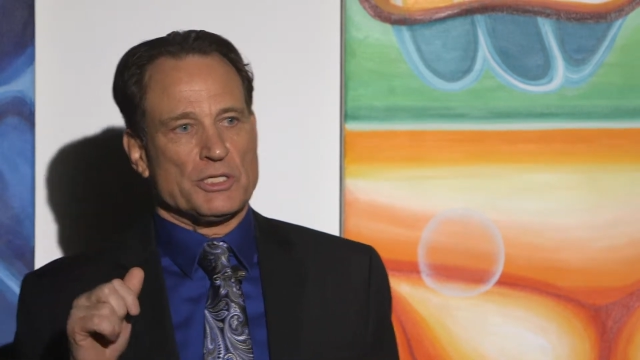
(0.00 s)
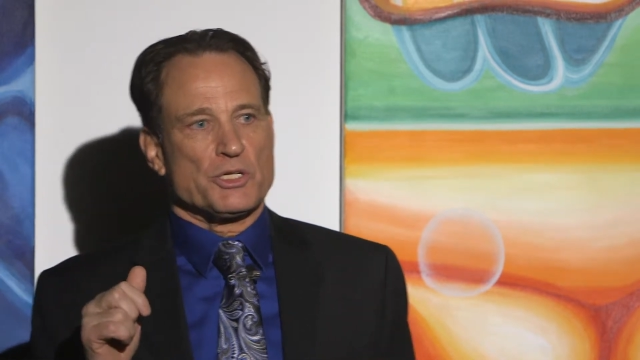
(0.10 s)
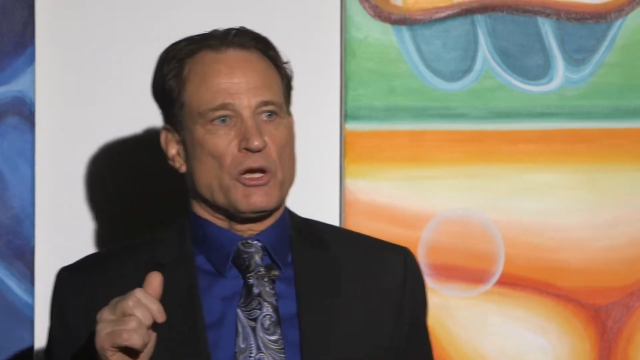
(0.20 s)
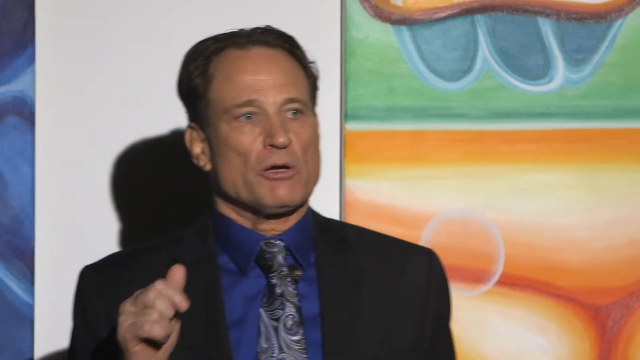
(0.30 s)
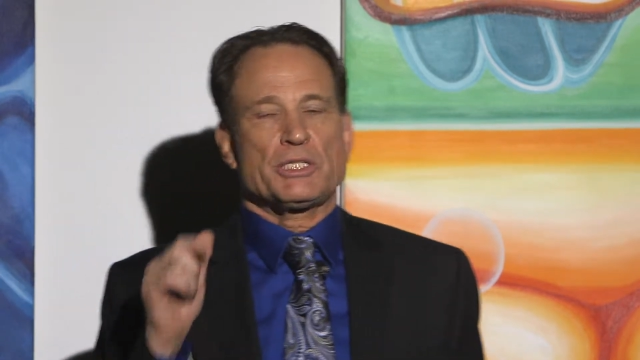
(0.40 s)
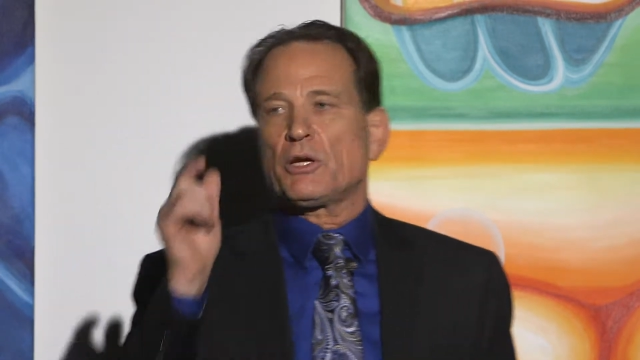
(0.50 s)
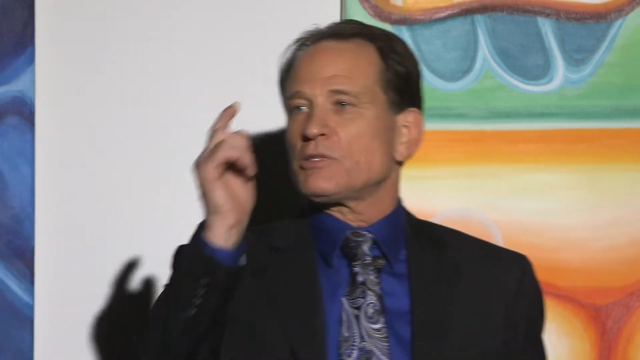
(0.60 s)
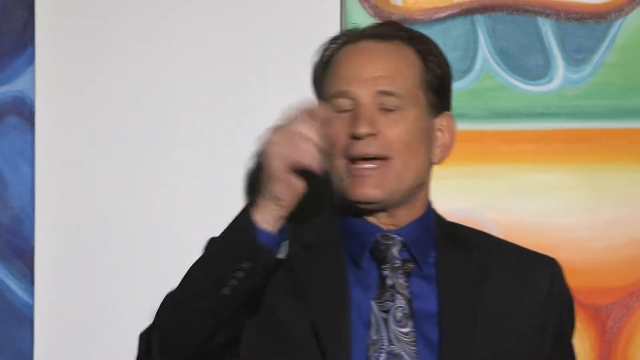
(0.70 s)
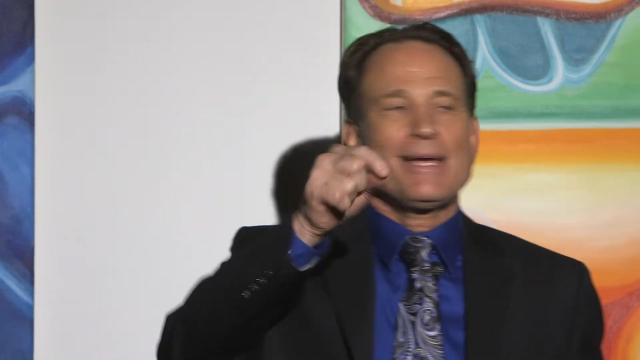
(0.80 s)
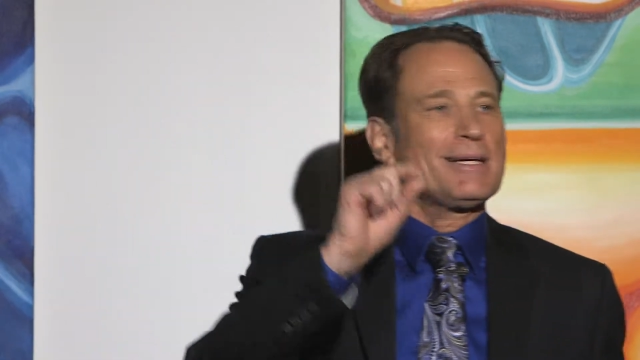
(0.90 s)
I said,
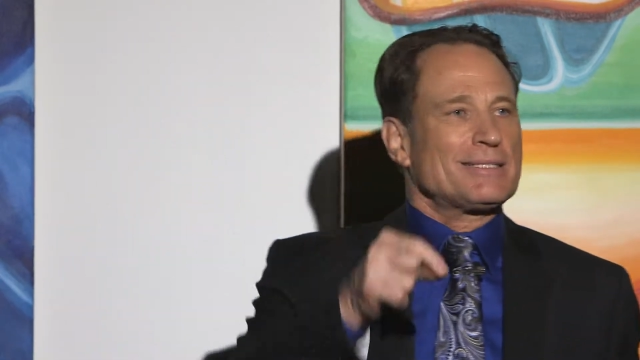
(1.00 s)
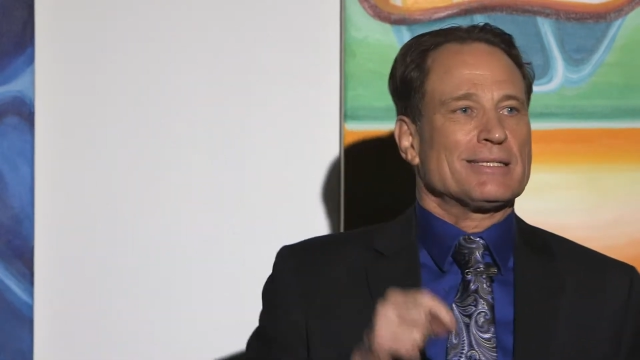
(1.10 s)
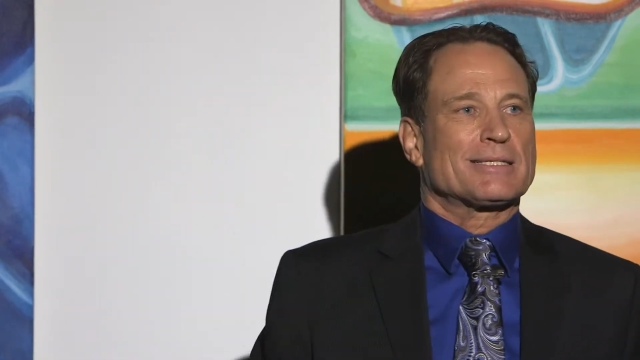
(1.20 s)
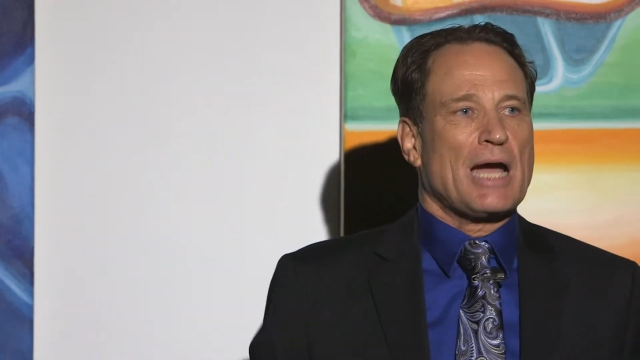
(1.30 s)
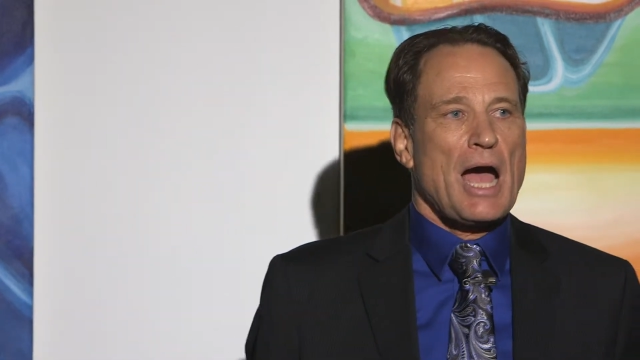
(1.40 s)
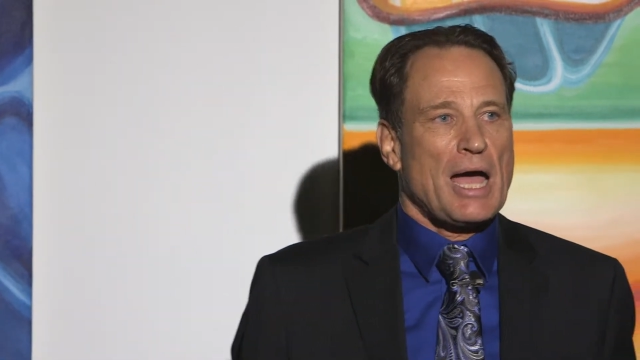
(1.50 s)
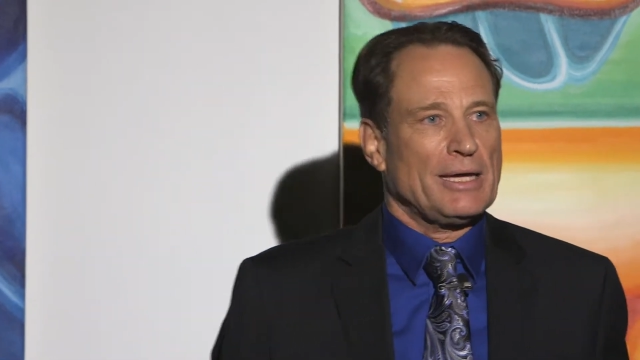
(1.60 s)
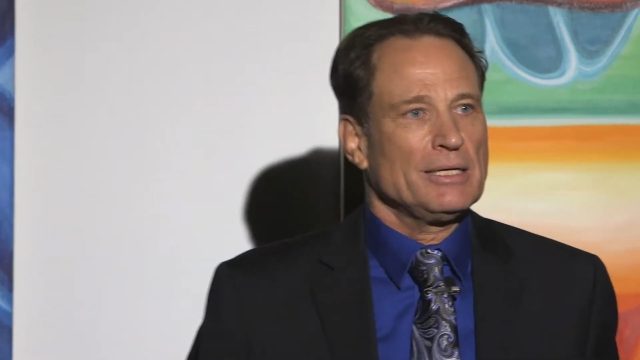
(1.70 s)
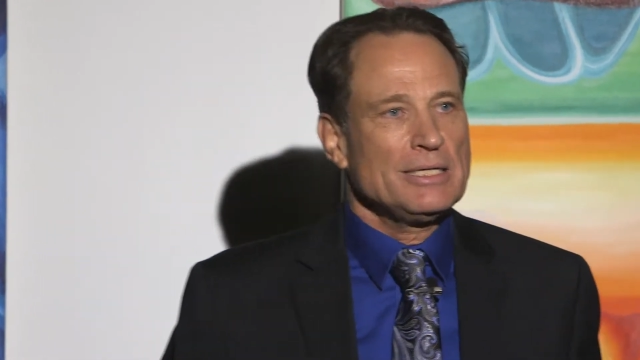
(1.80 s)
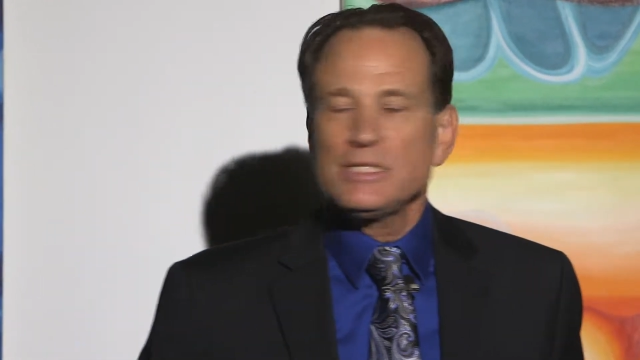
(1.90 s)
she goes, I got this
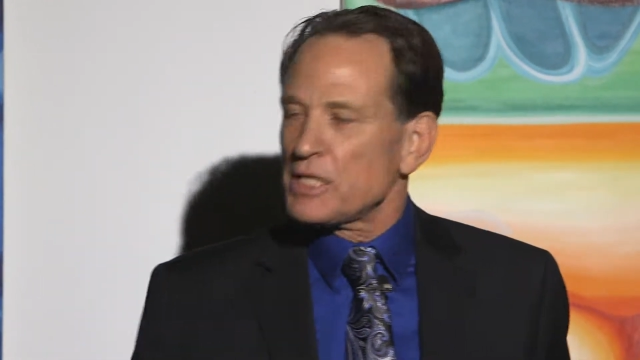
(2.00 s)
guy.